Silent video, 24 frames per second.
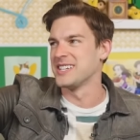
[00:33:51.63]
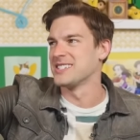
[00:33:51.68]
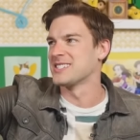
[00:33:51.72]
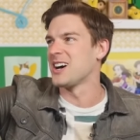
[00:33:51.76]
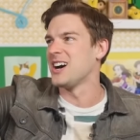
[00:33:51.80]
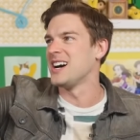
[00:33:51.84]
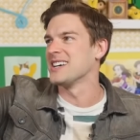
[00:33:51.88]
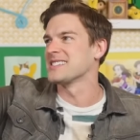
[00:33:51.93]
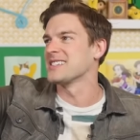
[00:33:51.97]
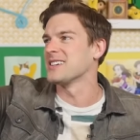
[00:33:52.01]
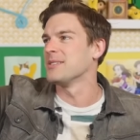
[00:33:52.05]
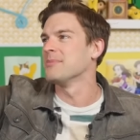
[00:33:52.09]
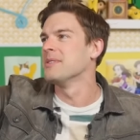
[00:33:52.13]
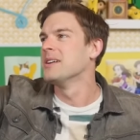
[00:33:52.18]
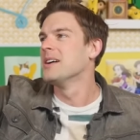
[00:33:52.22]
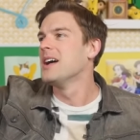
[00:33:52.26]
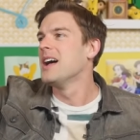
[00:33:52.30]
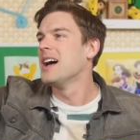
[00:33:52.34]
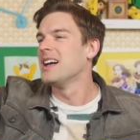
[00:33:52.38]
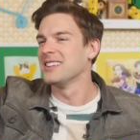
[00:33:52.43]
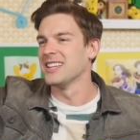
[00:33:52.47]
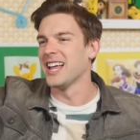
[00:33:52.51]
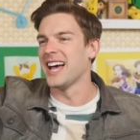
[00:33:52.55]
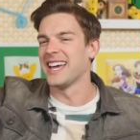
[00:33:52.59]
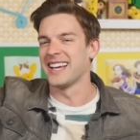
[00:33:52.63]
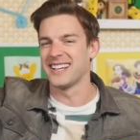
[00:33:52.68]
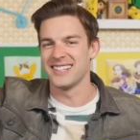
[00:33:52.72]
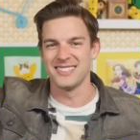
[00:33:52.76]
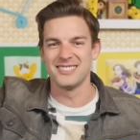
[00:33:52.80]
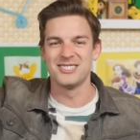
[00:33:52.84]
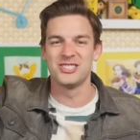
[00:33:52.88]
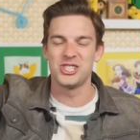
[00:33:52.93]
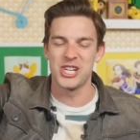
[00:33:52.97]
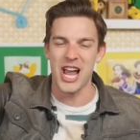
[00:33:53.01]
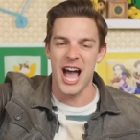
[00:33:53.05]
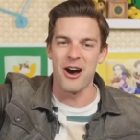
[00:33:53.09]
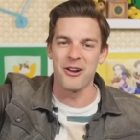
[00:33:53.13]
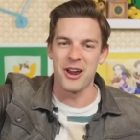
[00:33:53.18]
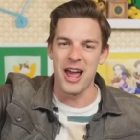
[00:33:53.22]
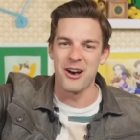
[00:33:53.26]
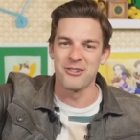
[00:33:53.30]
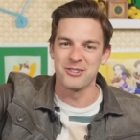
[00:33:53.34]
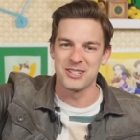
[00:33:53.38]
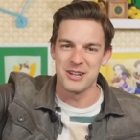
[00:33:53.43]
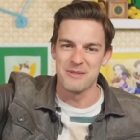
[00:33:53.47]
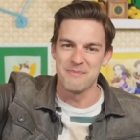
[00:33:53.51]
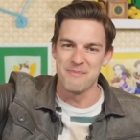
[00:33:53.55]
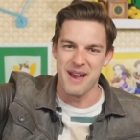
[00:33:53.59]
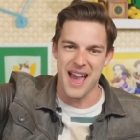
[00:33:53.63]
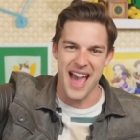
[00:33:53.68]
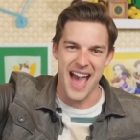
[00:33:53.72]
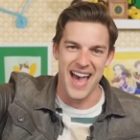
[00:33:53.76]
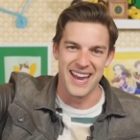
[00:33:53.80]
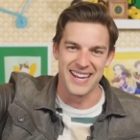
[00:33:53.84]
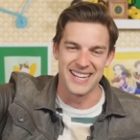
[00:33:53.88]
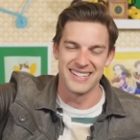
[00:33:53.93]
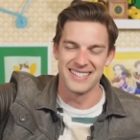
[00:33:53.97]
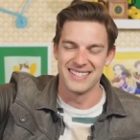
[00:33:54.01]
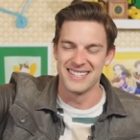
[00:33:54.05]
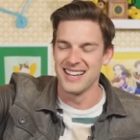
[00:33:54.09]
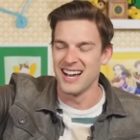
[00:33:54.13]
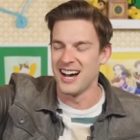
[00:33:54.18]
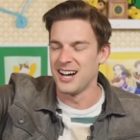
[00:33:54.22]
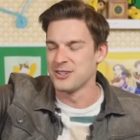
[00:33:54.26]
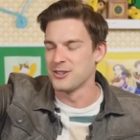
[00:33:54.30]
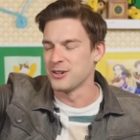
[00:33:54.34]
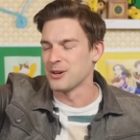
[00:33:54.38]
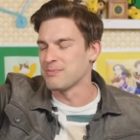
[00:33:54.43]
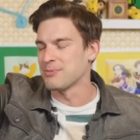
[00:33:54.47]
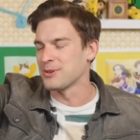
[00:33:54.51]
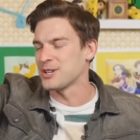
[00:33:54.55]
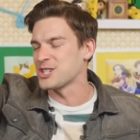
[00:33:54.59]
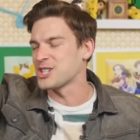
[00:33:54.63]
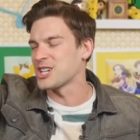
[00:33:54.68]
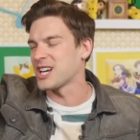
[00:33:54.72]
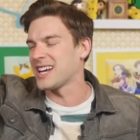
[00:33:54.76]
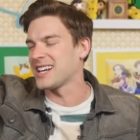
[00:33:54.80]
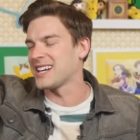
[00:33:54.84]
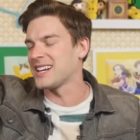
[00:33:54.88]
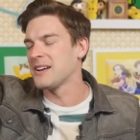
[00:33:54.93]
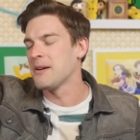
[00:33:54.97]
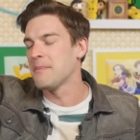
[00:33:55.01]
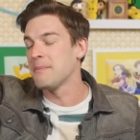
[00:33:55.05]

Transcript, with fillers: awesome. like shout out to Matt, he's underappreciated.